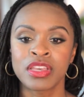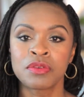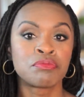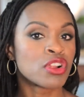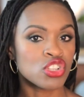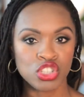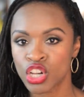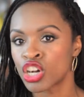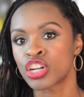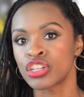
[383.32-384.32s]
martial
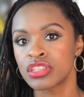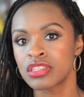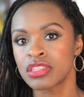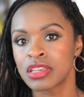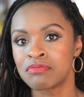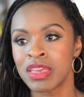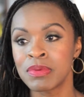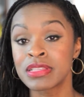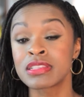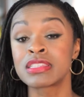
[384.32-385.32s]
arts.
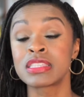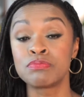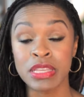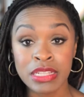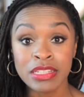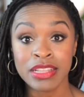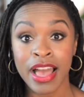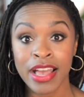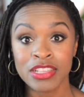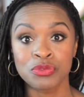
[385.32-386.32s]
Maybe it's a spin
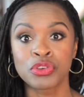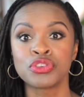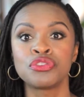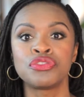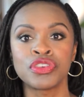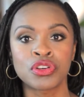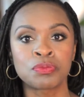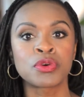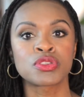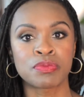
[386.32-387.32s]
class where you feel
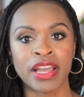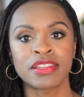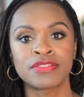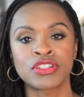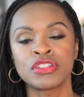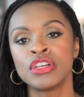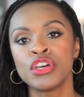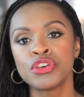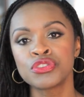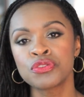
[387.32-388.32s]
most mindful.
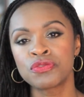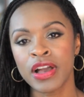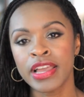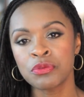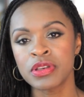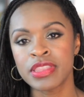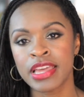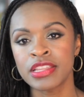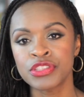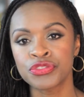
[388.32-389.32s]
So find what
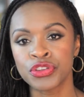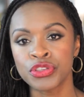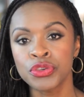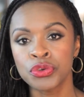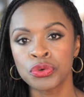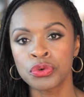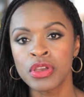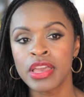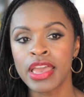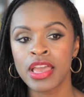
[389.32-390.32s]
that is for you
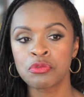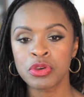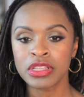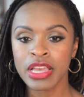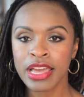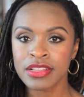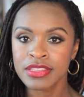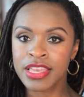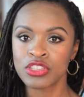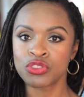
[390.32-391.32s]
and what kind of
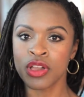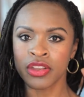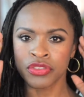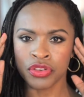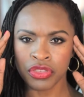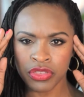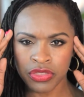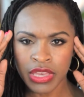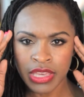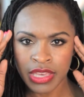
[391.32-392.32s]
takes you out of your
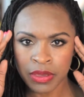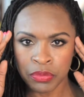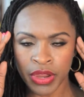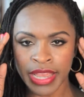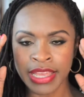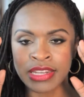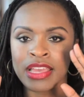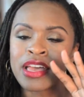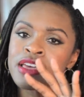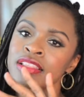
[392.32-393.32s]
thinking
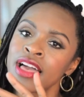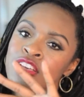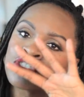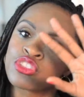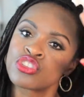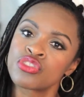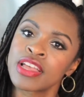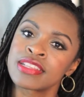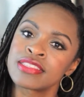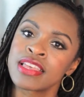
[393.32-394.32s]
brain and allows you to
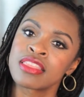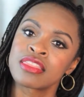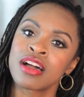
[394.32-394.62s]
transcend